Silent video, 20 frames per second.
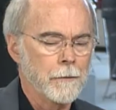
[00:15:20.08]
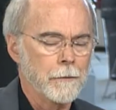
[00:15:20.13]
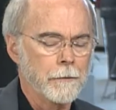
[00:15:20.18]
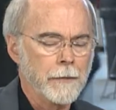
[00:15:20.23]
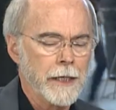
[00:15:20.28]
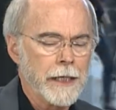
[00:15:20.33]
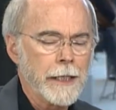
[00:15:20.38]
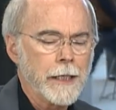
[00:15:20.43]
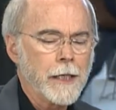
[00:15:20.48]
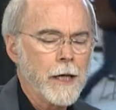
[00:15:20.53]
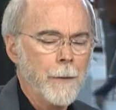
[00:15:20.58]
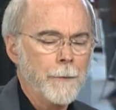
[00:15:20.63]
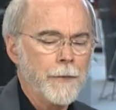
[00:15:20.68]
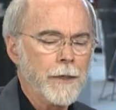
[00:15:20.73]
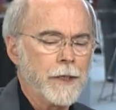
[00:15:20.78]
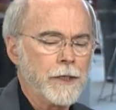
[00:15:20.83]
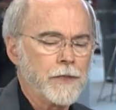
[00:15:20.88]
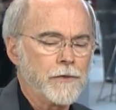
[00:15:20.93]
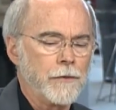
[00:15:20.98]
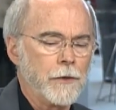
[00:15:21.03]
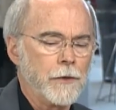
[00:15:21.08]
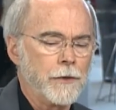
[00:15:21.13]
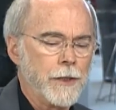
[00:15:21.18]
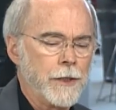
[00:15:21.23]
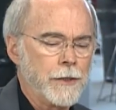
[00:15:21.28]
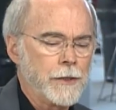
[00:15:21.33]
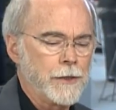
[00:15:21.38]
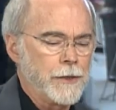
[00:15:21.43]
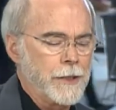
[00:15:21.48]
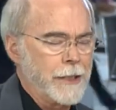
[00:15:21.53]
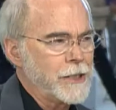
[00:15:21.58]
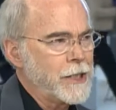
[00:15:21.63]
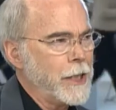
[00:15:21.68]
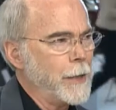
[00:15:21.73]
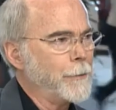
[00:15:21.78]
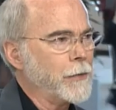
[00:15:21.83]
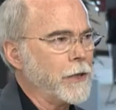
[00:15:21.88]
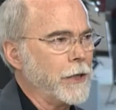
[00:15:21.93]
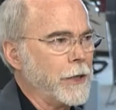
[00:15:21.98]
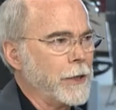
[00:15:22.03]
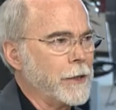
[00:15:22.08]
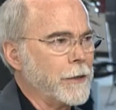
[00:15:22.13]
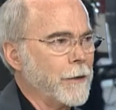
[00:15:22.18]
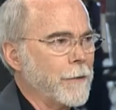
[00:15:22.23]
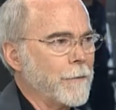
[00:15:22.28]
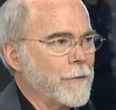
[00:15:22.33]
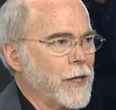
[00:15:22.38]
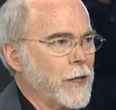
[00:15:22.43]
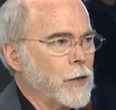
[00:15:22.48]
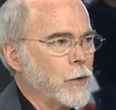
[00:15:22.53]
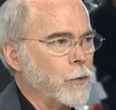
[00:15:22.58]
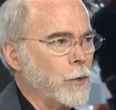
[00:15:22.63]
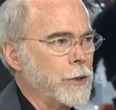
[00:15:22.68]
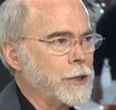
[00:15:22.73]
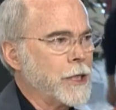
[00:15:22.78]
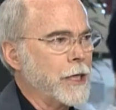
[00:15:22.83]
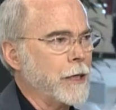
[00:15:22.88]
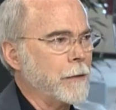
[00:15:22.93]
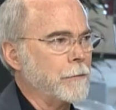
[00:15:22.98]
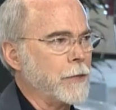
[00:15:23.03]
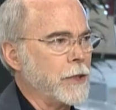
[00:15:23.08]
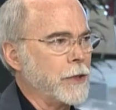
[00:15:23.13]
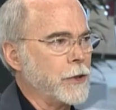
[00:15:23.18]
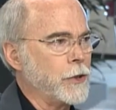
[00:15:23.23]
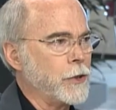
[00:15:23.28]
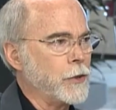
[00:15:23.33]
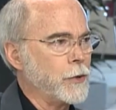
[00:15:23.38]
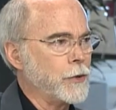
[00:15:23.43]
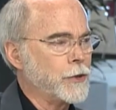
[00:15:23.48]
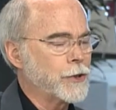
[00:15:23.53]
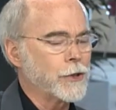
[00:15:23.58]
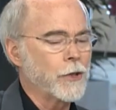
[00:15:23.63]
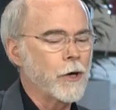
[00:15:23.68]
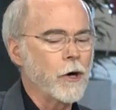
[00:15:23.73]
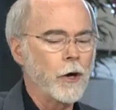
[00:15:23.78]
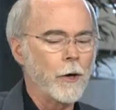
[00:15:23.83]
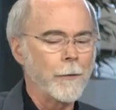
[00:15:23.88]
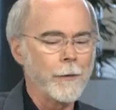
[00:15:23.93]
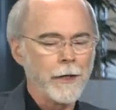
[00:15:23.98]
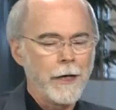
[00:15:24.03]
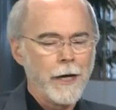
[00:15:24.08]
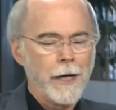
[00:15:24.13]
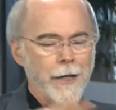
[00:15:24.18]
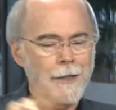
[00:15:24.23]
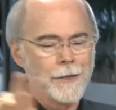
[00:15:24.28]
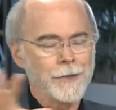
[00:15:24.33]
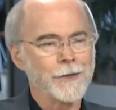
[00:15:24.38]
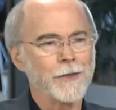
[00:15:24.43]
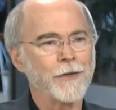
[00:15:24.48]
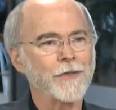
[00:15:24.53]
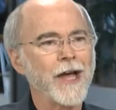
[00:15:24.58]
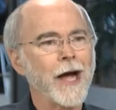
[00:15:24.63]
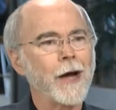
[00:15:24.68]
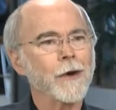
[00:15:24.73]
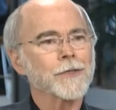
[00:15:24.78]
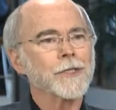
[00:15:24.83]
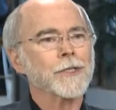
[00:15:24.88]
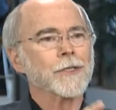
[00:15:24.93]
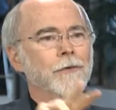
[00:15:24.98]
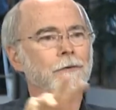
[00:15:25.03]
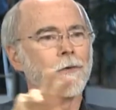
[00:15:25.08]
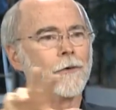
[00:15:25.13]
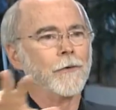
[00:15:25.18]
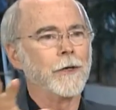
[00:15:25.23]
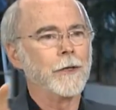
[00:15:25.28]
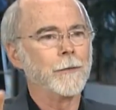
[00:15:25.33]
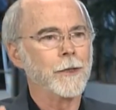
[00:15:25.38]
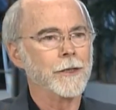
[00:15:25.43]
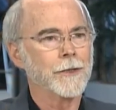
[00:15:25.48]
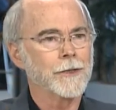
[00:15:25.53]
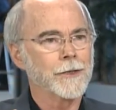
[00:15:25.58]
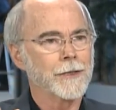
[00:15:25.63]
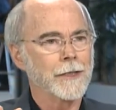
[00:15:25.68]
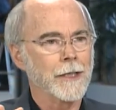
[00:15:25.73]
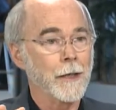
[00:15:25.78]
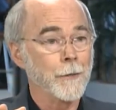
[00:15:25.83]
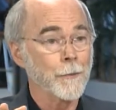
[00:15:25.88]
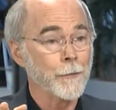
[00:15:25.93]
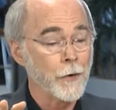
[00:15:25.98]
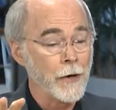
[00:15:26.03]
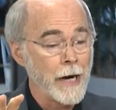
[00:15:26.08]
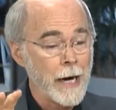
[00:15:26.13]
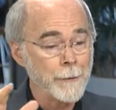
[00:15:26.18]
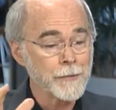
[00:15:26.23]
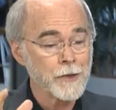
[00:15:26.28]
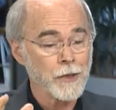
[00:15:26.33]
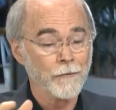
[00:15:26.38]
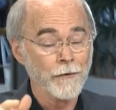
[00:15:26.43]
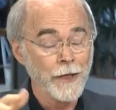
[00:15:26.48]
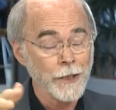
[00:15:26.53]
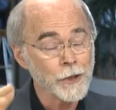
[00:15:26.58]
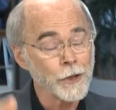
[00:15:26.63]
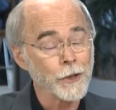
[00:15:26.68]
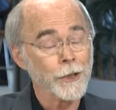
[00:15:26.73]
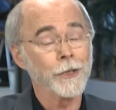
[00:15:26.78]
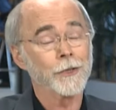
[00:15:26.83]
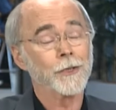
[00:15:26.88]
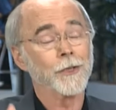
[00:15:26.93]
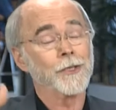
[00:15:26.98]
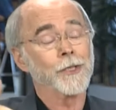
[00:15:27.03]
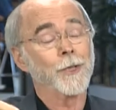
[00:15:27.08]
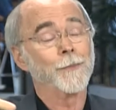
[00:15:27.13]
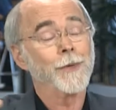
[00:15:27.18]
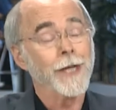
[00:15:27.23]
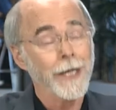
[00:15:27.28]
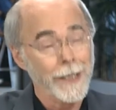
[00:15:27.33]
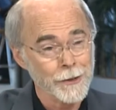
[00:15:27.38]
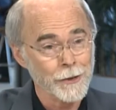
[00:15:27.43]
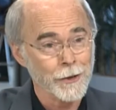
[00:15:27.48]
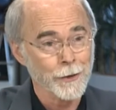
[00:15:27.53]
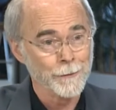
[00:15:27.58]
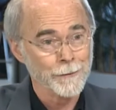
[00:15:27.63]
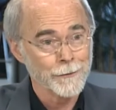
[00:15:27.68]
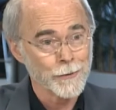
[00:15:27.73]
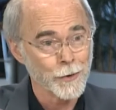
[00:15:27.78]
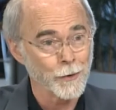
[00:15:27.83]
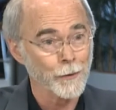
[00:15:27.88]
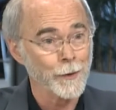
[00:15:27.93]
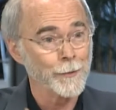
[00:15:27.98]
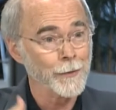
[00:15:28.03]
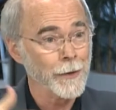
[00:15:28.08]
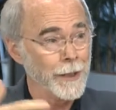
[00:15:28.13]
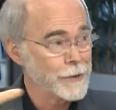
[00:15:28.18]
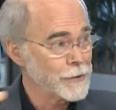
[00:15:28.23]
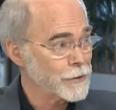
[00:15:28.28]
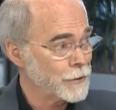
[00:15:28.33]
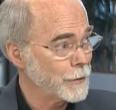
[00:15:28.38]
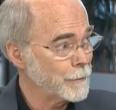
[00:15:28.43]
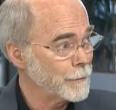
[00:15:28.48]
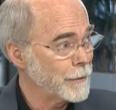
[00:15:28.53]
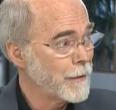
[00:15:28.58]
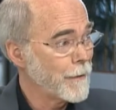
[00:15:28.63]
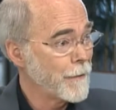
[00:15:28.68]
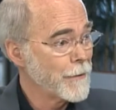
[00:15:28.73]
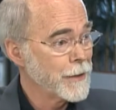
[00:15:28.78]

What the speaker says: Many companies view this as a template which can be used to harmonize the thousands of agreements and perhaps eventually to supplant them, to replace them,